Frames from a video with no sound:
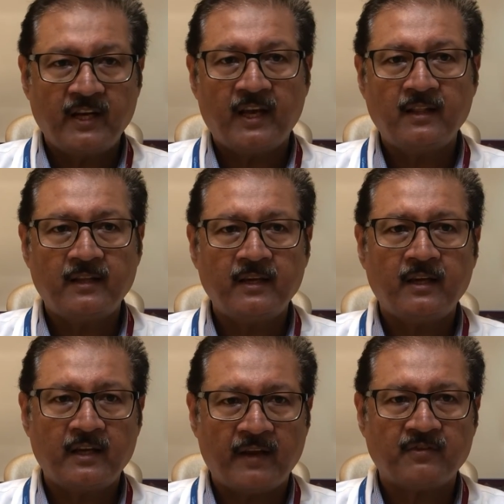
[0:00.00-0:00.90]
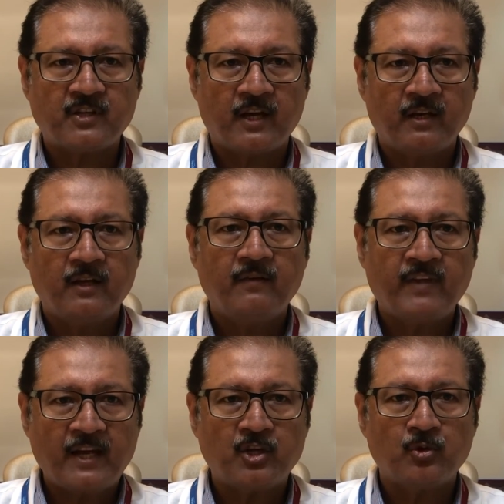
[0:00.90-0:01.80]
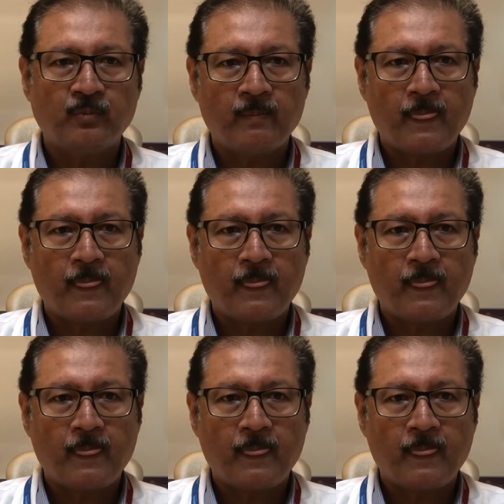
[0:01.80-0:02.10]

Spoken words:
healthy lifestyle. Thank you.